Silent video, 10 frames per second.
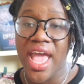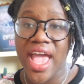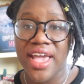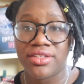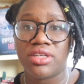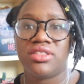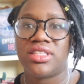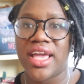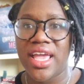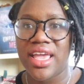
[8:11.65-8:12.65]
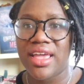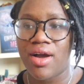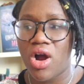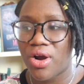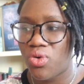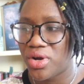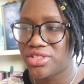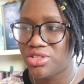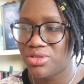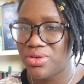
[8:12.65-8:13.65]
and they are going
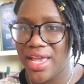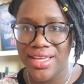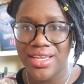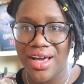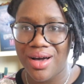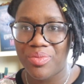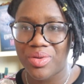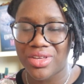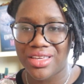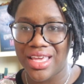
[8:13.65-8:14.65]
to end up